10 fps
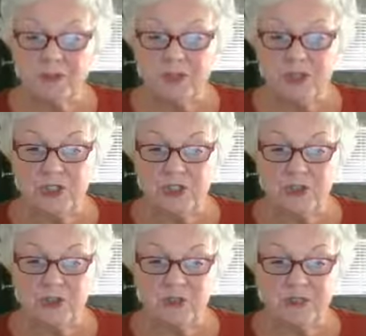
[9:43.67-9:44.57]
patients
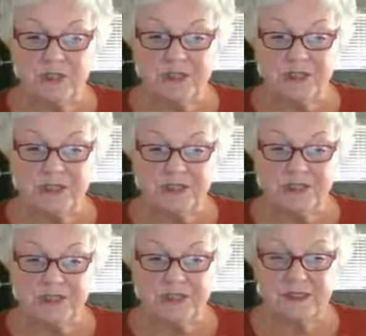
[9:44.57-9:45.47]
in their 50s and
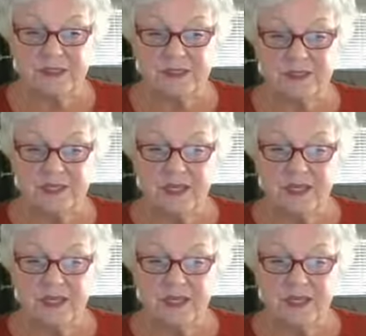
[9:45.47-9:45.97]
60s,